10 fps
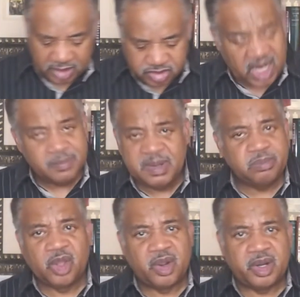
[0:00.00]
says, shake them
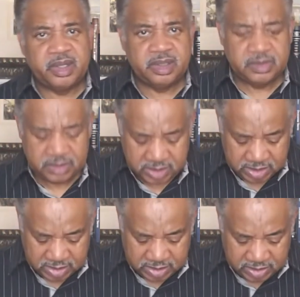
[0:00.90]
up, Lord,
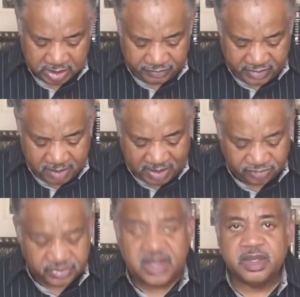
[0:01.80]
that they
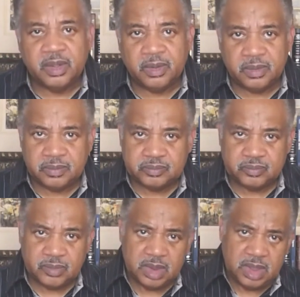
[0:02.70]
may seek you.
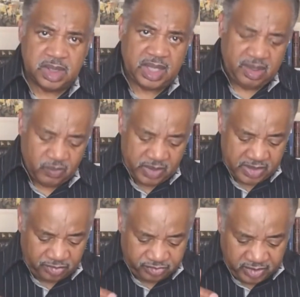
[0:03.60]
And
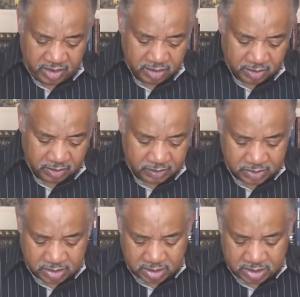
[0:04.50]
when they seek
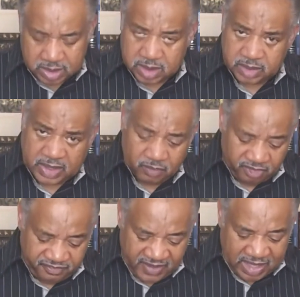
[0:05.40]
you, they
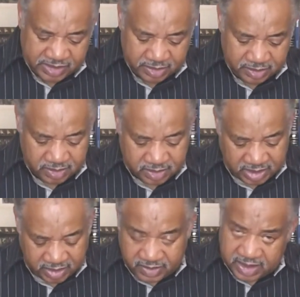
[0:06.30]
will find you.
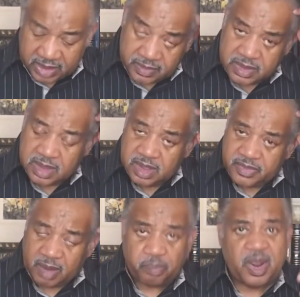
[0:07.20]
And then
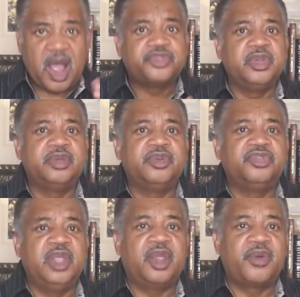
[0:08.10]
they're postured
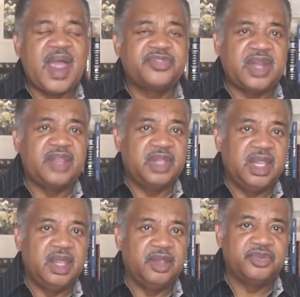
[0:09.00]
to see Christ as
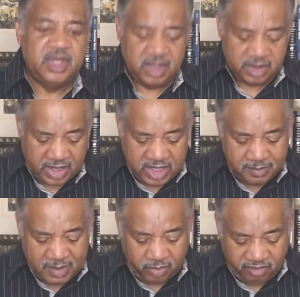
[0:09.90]
he is,
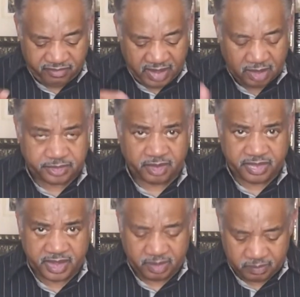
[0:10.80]
that he may reveal
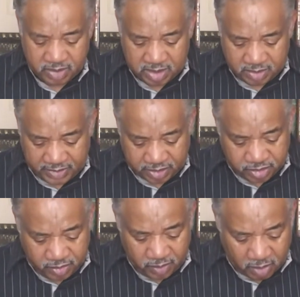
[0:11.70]
to them
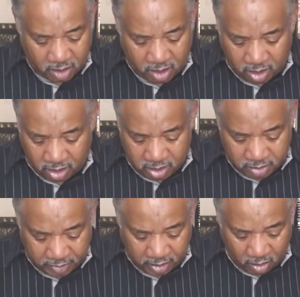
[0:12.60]
that you are
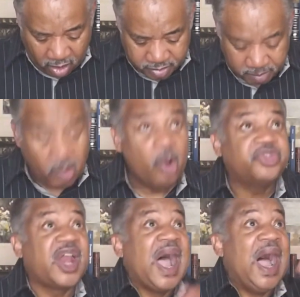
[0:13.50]
the Lord
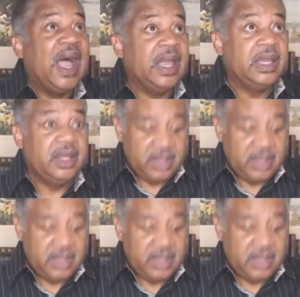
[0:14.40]
Most High,